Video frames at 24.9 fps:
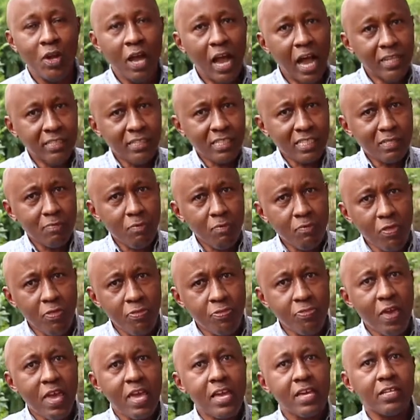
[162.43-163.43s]
And these are some of the
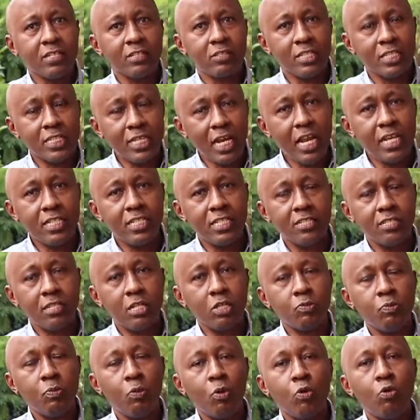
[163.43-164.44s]
things and challenges
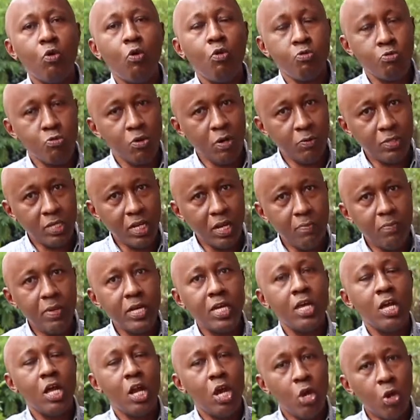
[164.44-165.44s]
salespeople go through, and we shall be
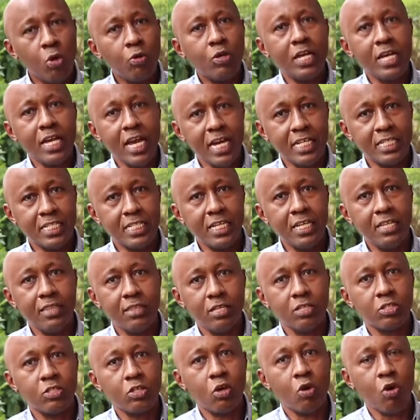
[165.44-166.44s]
looking at in
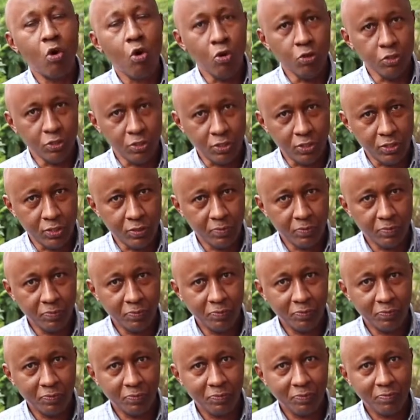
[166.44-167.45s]
this course.
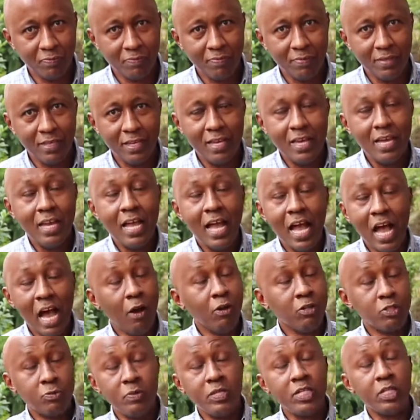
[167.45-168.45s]
I
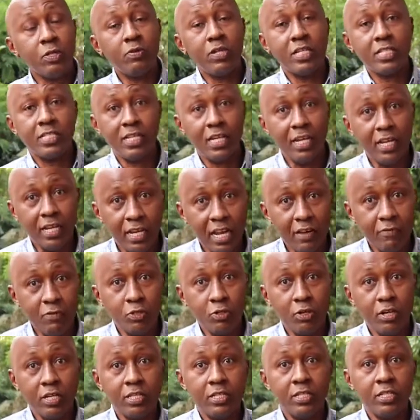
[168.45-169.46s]
was pretty good at selling life
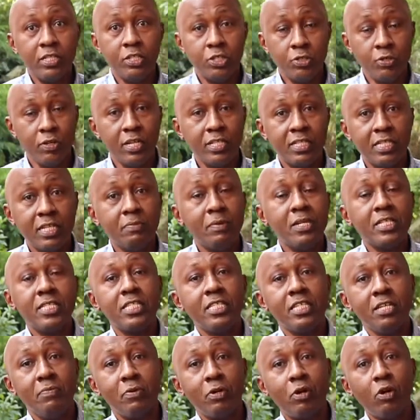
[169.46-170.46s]
insurance, I must
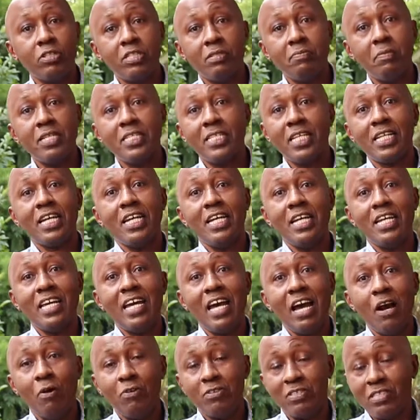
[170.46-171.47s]
say, because in my second year,
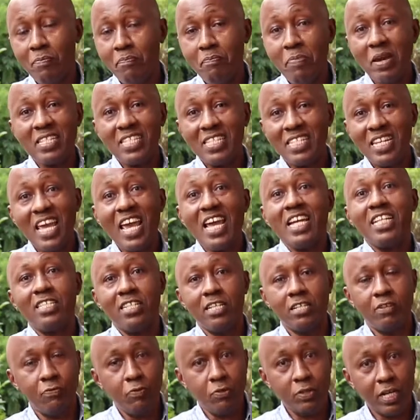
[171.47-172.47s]
I was the best
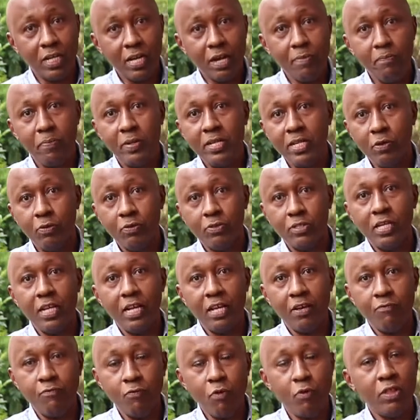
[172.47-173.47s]
agent for the company I was
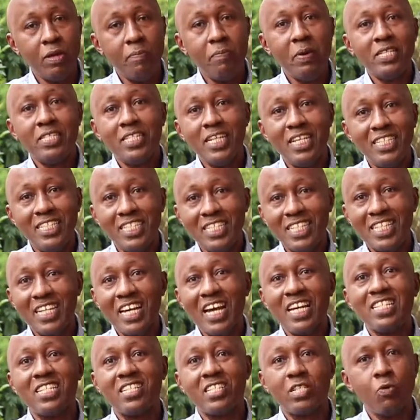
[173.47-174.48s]
selling for, the best agent
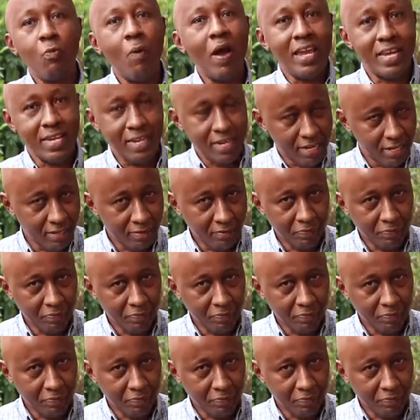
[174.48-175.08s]
countrywide.